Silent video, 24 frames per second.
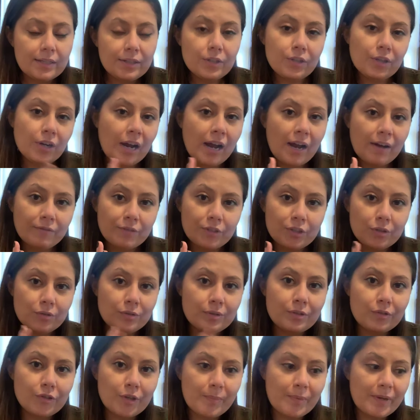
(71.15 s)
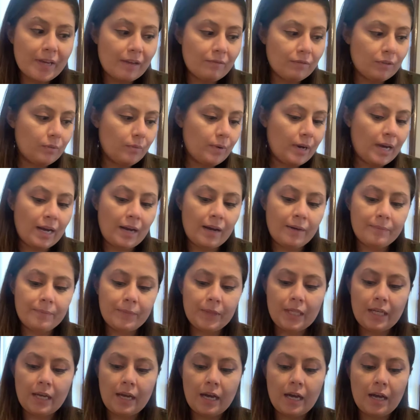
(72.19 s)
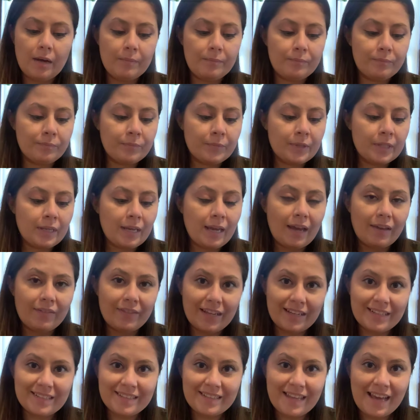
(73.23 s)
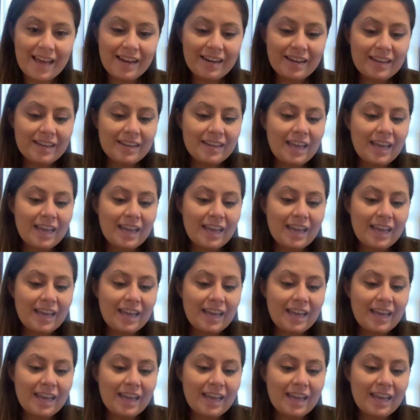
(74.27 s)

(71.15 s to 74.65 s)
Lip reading: You don't have juice dripping everywhere, and that's that.